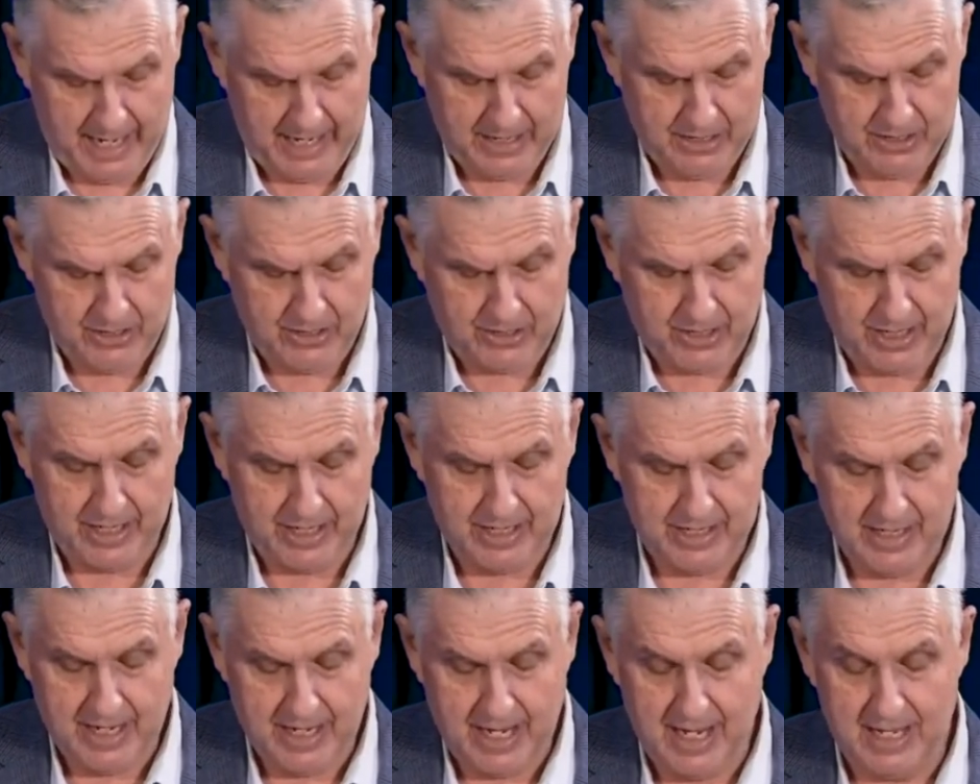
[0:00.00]
You
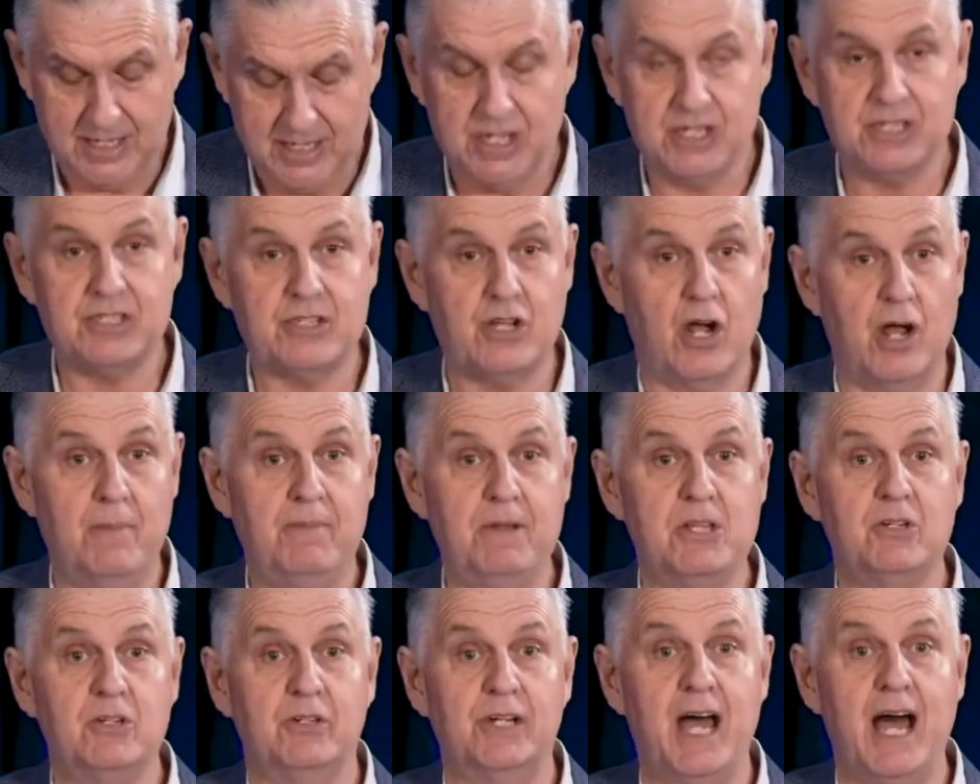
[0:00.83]
can just type
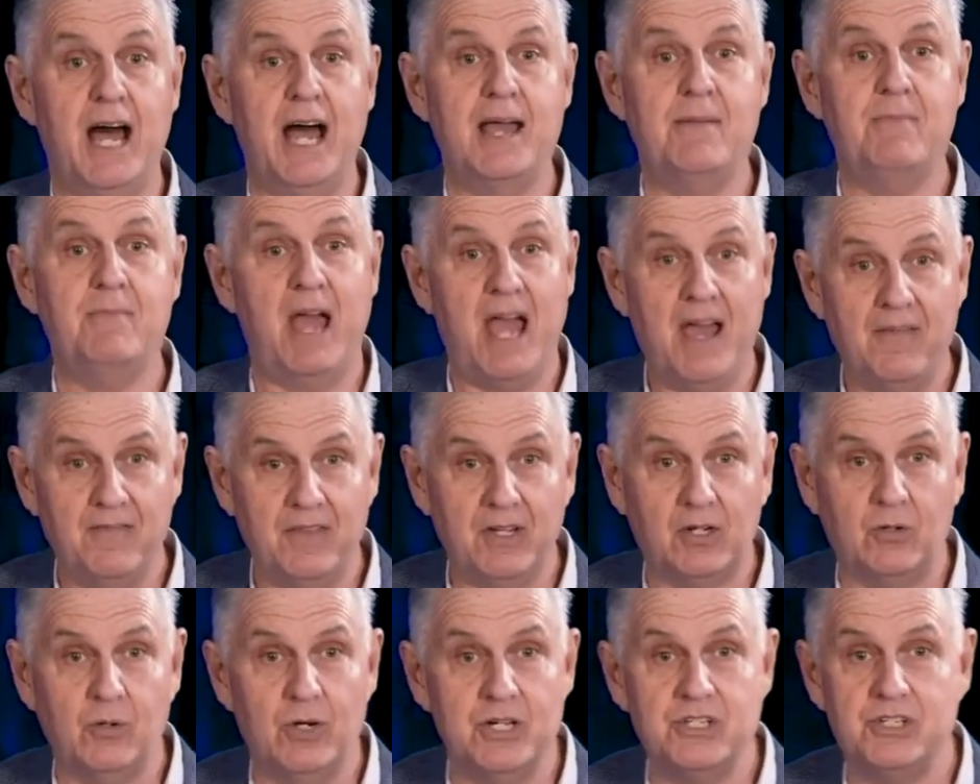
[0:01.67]
in your name and
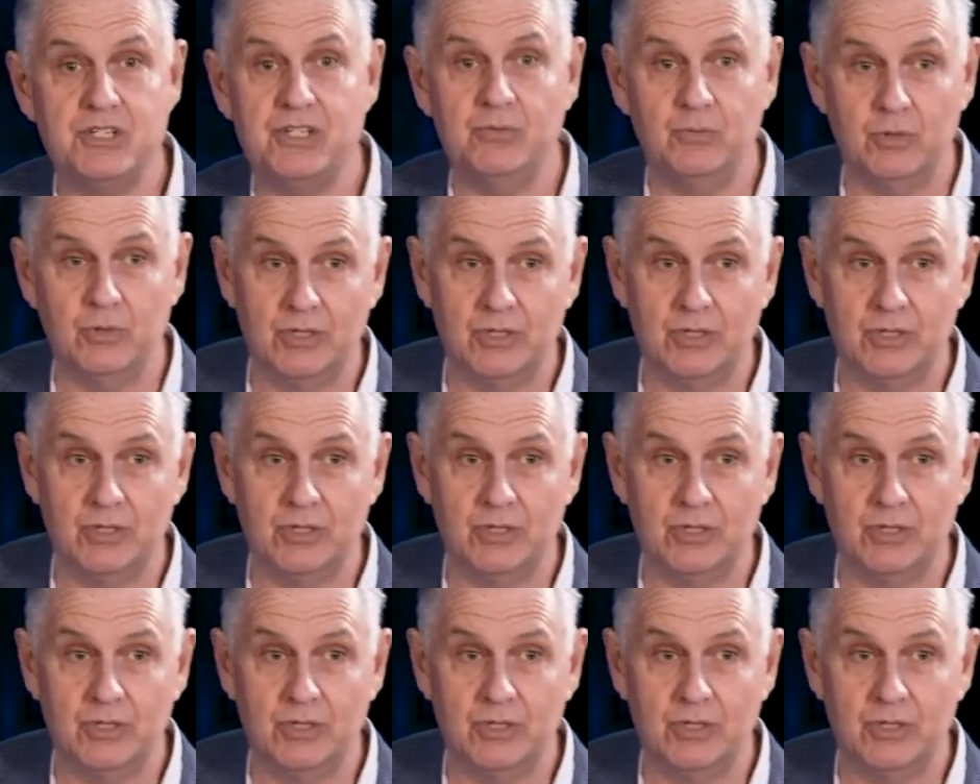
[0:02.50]
the question.